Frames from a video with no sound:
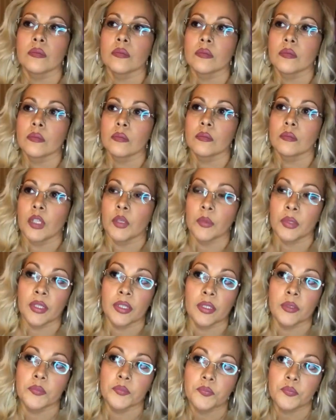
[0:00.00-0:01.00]
Maybe
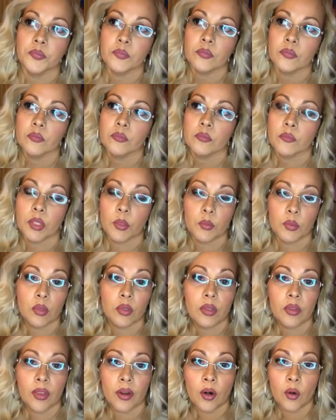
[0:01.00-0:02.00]
people that
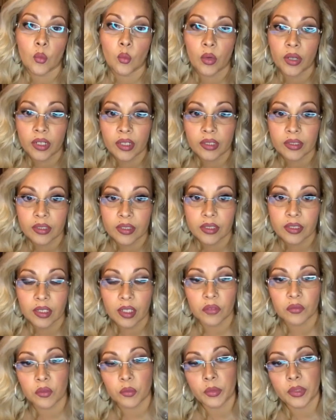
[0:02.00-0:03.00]
are running this
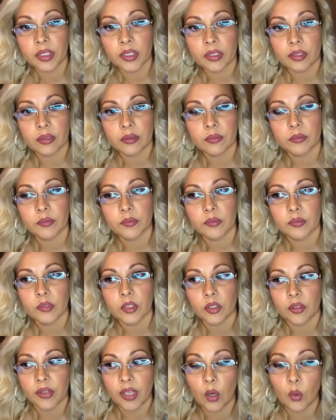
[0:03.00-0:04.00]
government, or
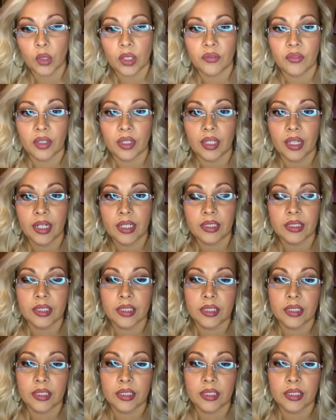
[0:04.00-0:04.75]
that we've elected,